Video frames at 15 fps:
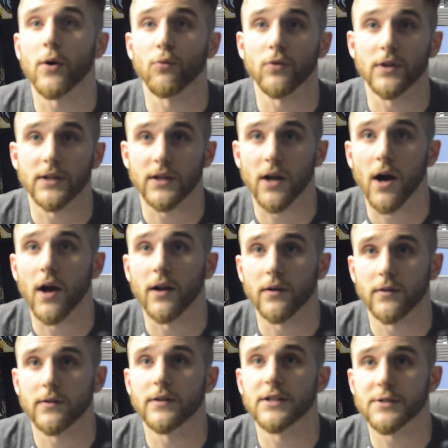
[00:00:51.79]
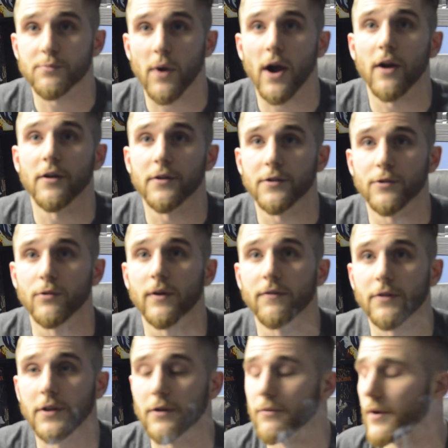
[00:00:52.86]
really got inspired to do
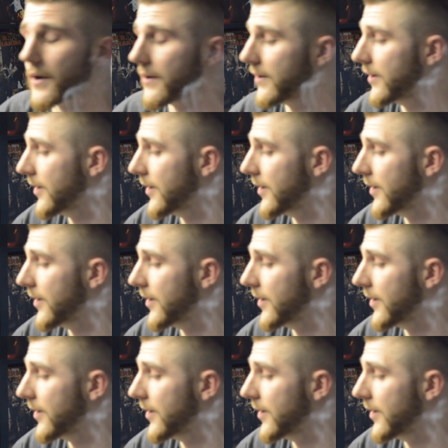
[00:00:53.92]
everything, right?